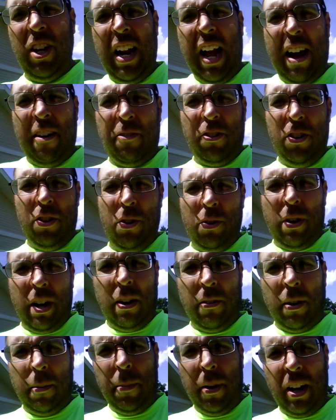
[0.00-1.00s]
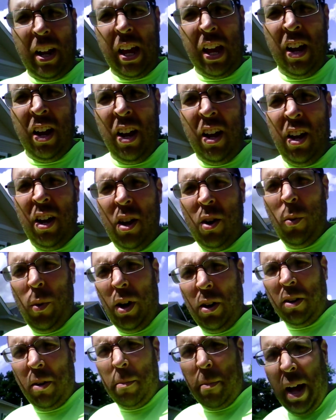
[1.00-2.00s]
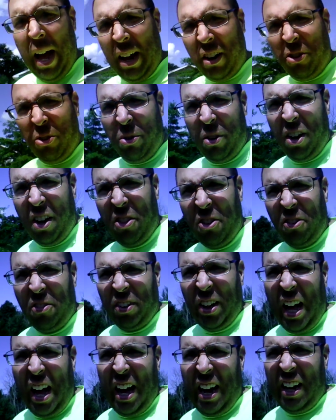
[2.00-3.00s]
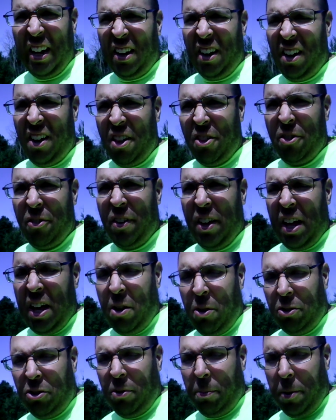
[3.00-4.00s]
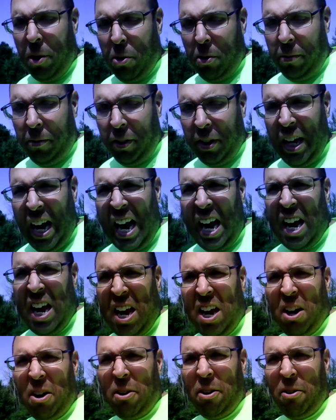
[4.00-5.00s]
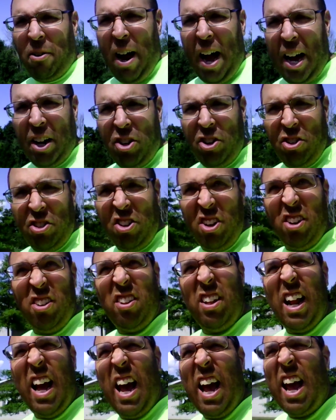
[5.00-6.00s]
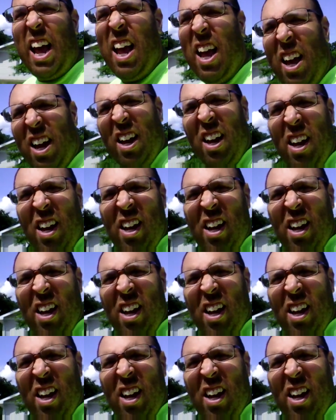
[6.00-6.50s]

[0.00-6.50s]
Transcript: Good afternoon, everybody. Welcome back to another vlog and another video. It's a beautiful day here in Rochester today.